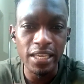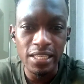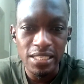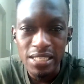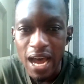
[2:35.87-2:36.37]

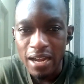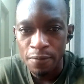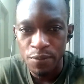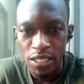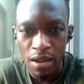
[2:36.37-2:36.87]
start
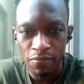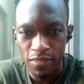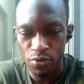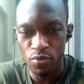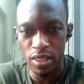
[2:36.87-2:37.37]
up
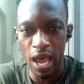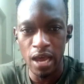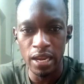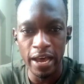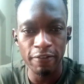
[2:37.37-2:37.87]
something
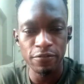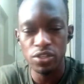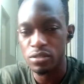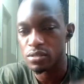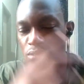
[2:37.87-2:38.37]
without love.
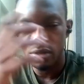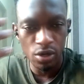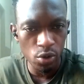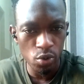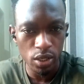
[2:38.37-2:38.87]
Just
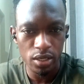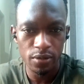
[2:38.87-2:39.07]
look,